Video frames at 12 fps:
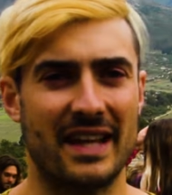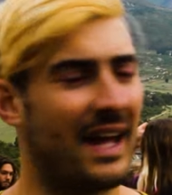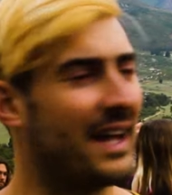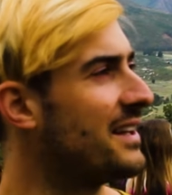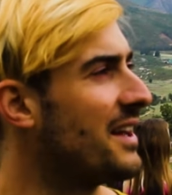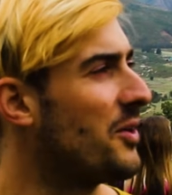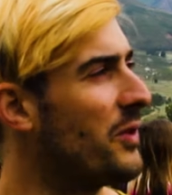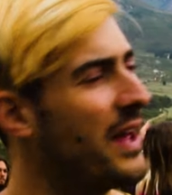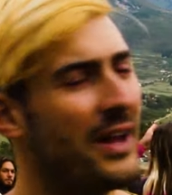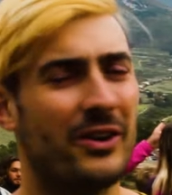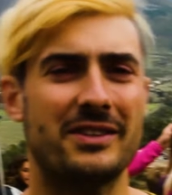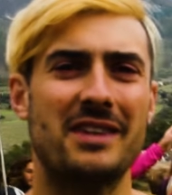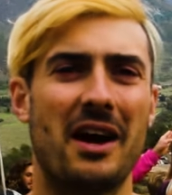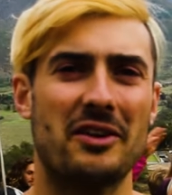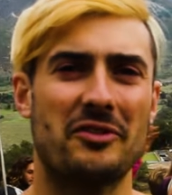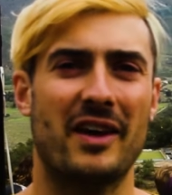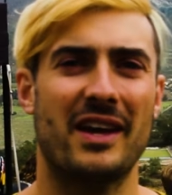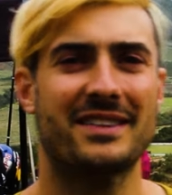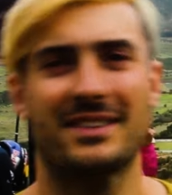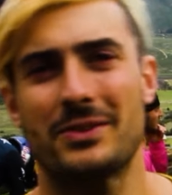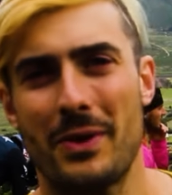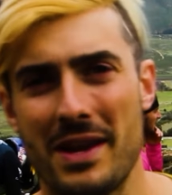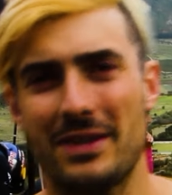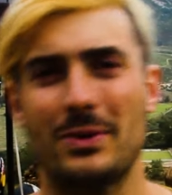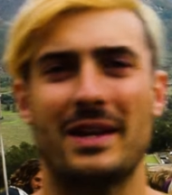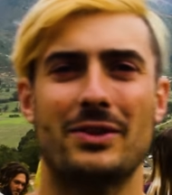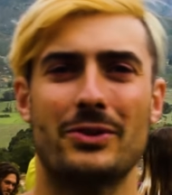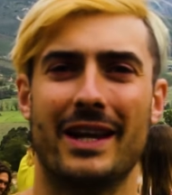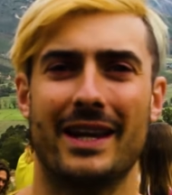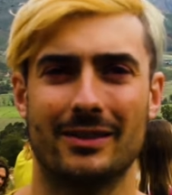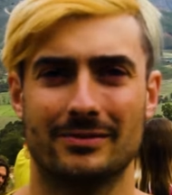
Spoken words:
And we're here at Darkfest 2023.